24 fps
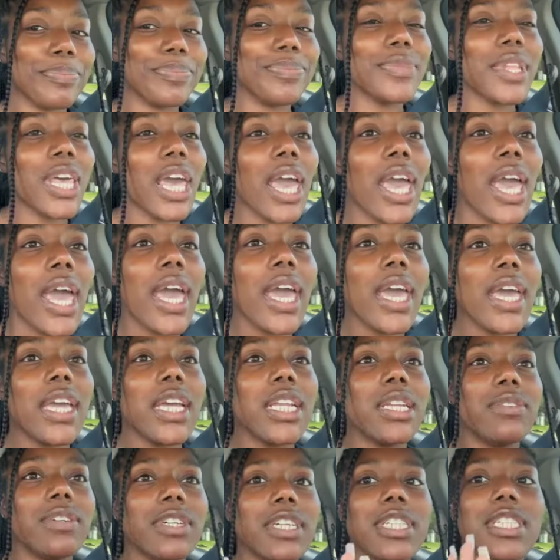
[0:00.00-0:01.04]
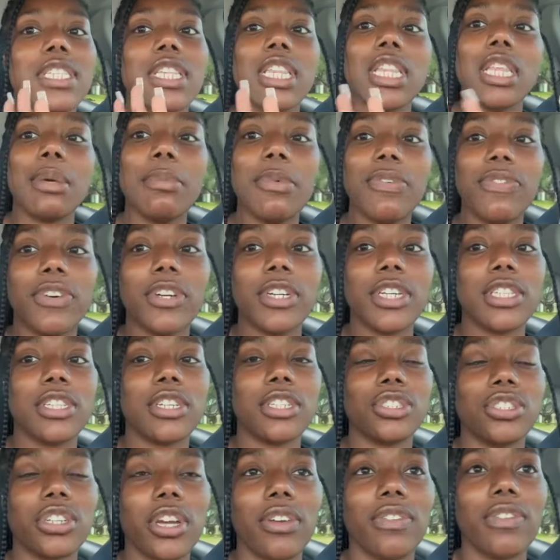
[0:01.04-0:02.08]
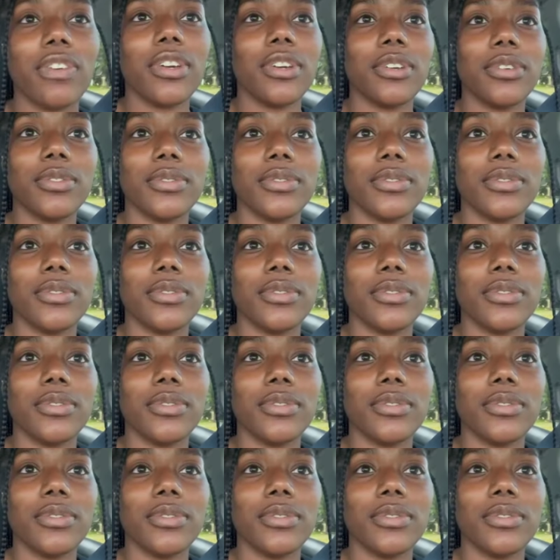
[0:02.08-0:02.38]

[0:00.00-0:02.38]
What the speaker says: Anyways, let me focus on driving.